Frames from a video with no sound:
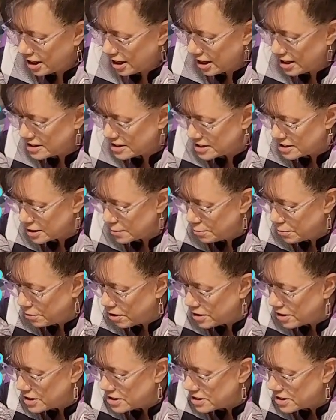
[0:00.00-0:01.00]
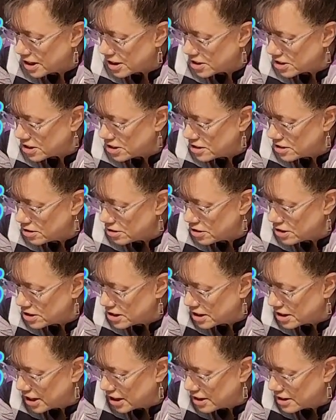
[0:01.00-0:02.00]
It has a zipper on this section, so you just
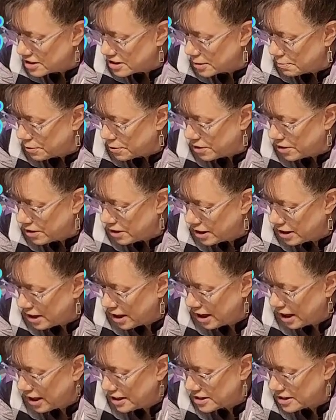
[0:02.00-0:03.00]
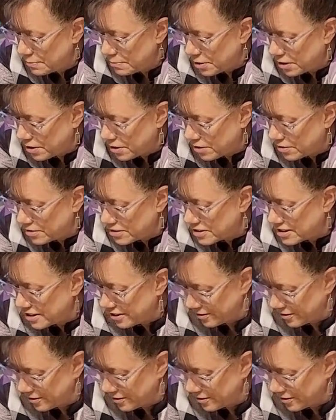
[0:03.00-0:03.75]
connect the zipper and zip it closed.